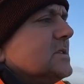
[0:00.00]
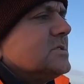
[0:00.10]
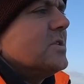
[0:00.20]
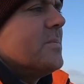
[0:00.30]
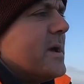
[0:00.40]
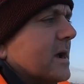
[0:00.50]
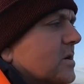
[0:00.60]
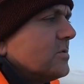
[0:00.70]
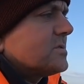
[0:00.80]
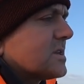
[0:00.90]
done a bit of
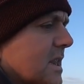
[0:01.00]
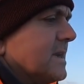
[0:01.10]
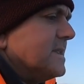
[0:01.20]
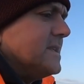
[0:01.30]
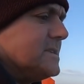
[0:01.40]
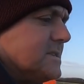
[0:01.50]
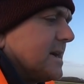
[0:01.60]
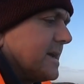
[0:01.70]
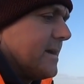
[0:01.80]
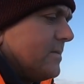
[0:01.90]
good cleaning this
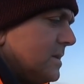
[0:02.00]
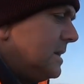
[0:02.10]
dike out.